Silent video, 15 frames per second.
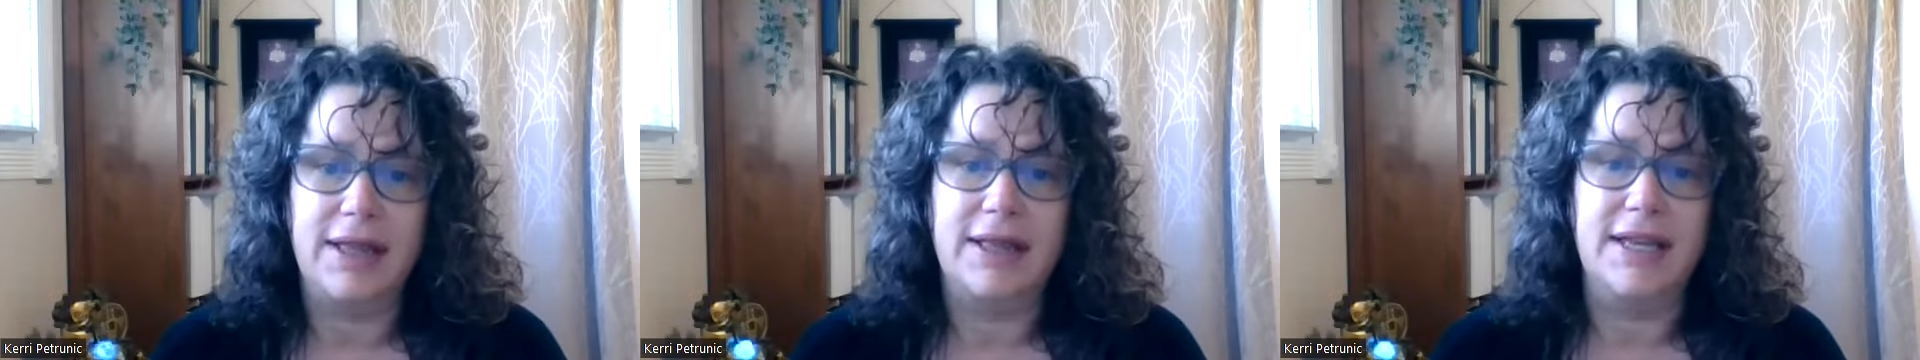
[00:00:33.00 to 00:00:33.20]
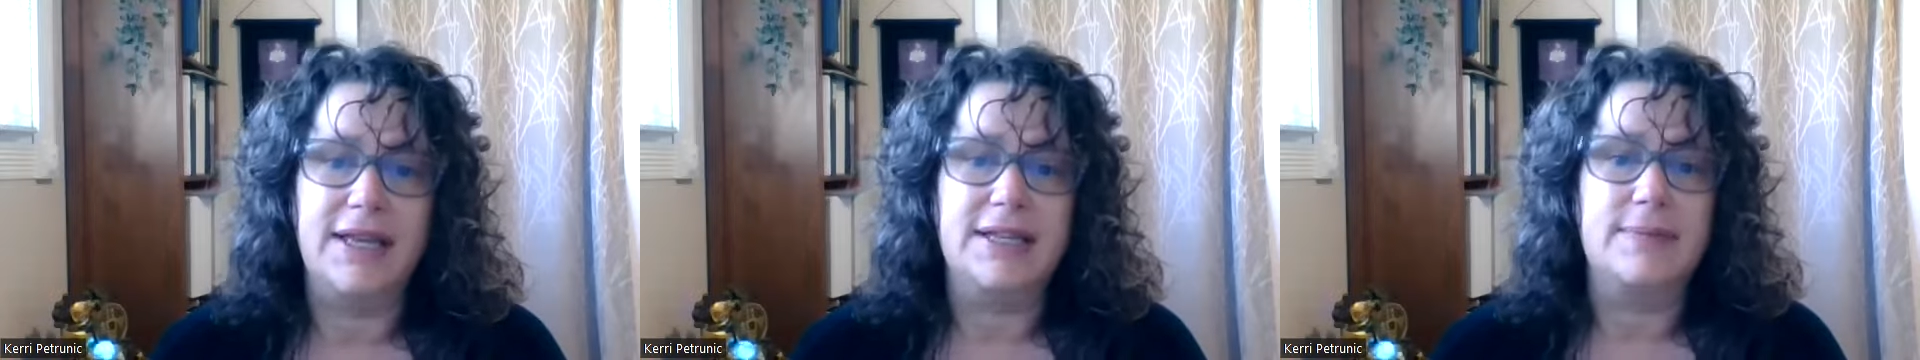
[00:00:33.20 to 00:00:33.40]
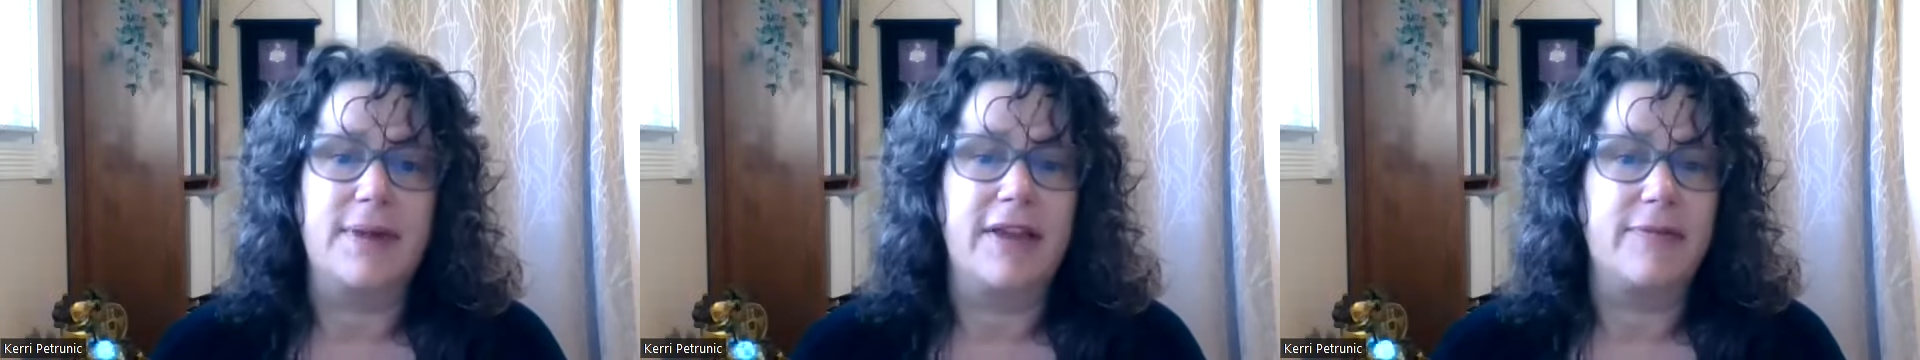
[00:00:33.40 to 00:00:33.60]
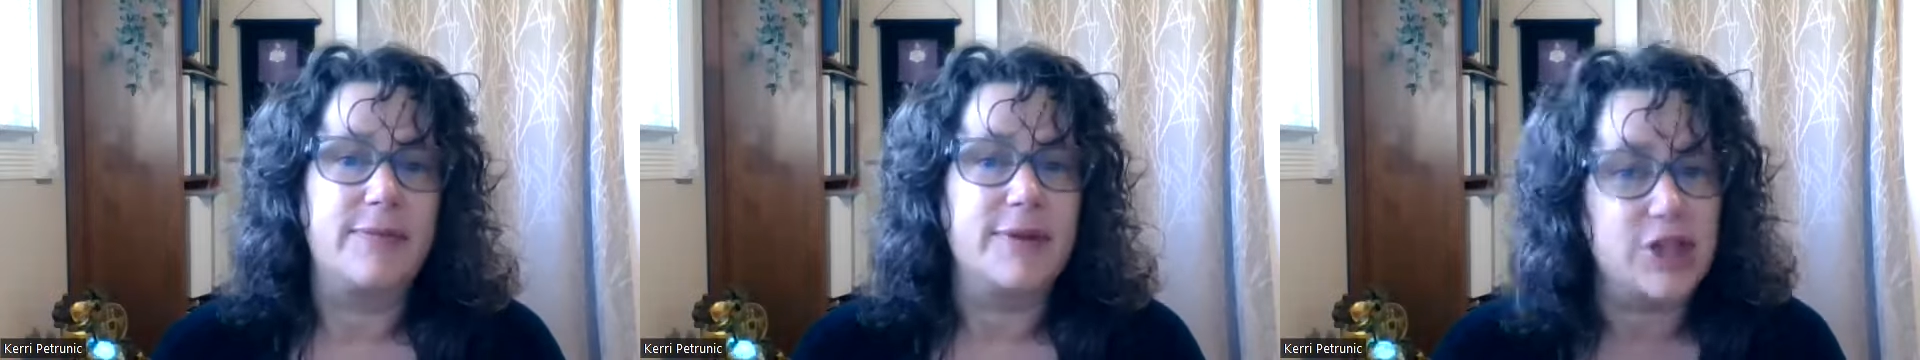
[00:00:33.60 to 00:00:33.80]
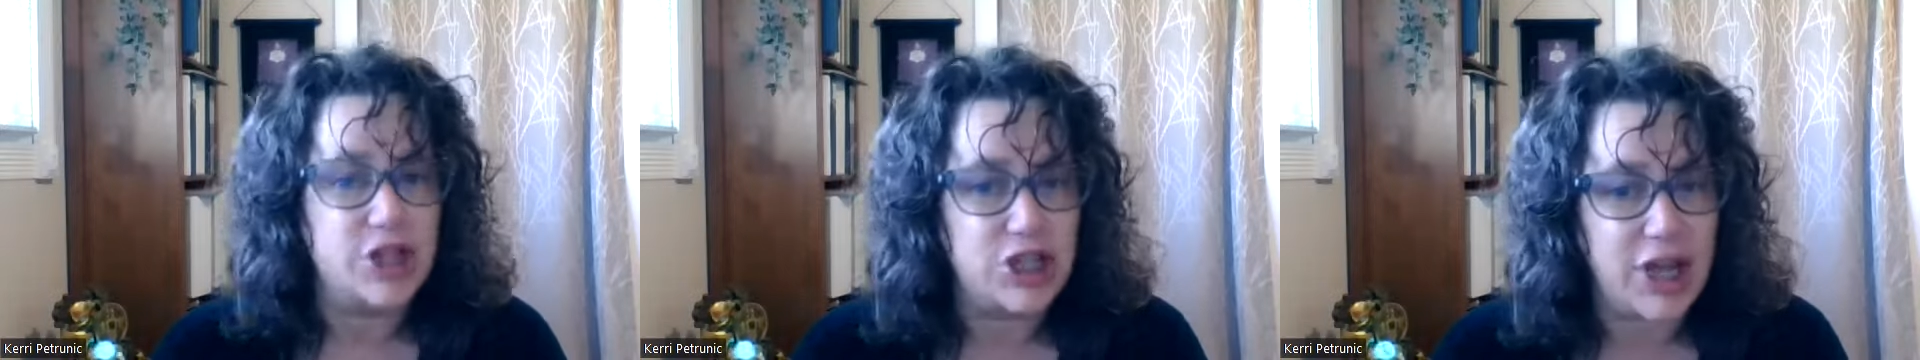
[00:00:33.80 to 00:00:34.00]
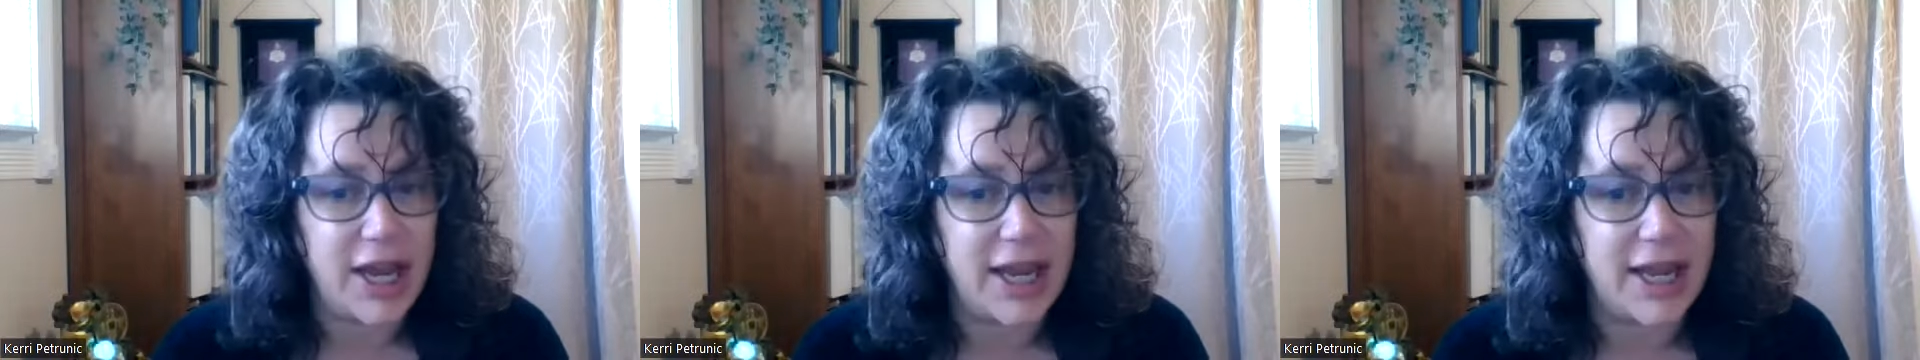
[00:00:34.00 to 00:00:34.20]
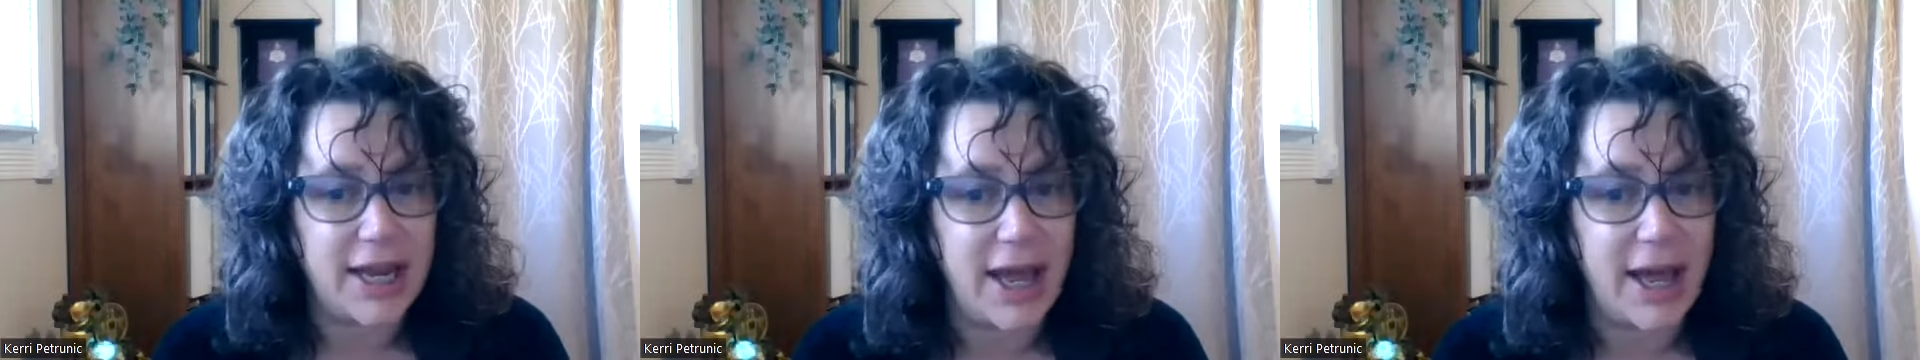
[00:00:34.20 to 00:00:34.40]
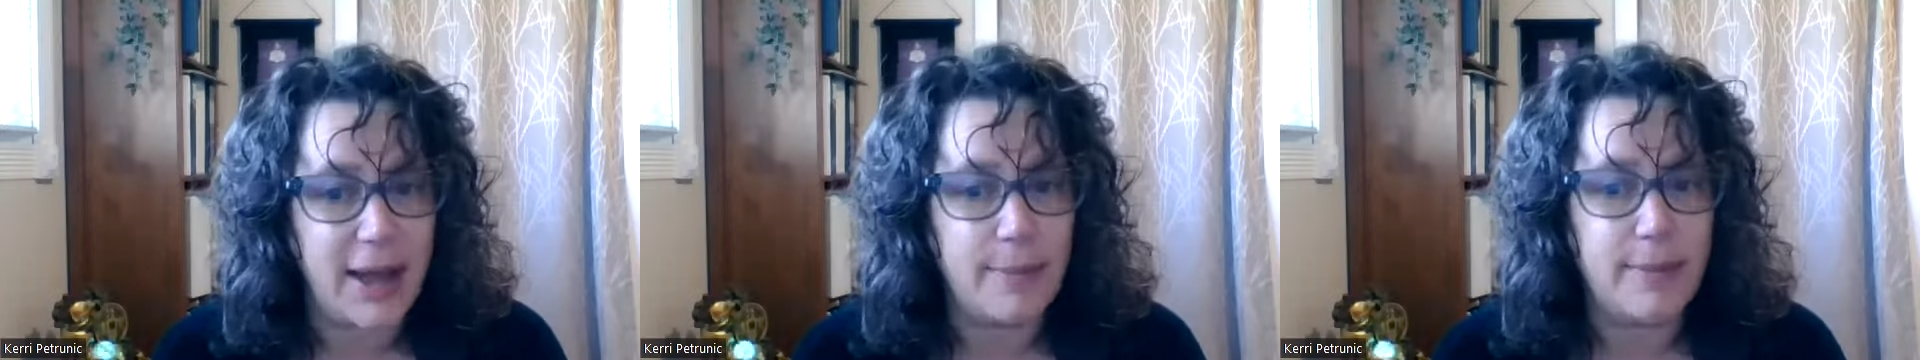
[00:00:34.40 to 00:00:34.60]
Things may have been shaken
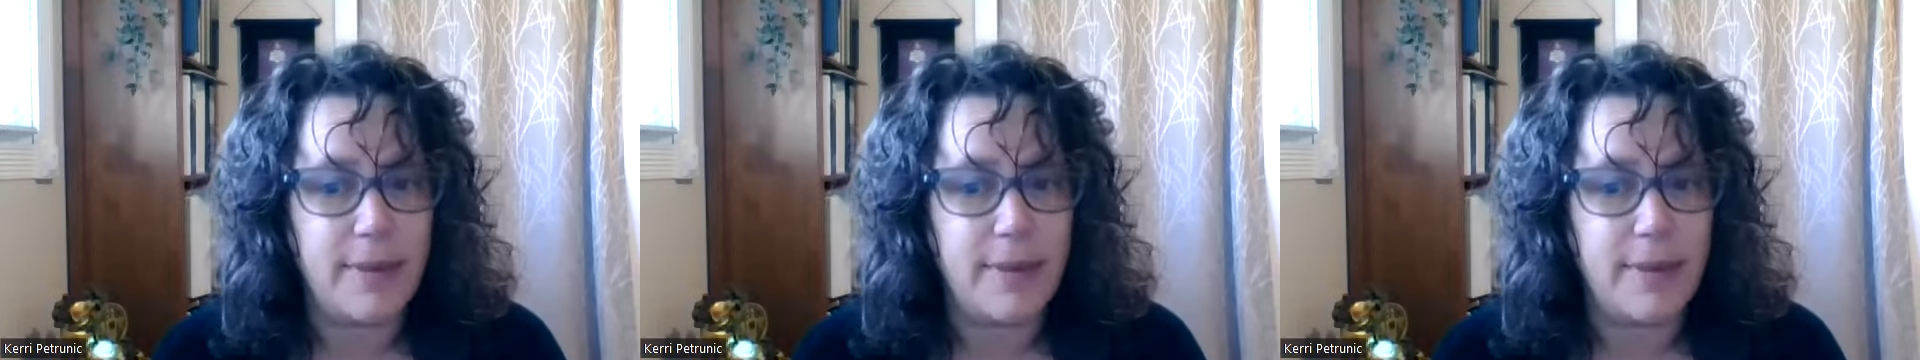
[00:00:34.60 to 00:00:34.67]
up.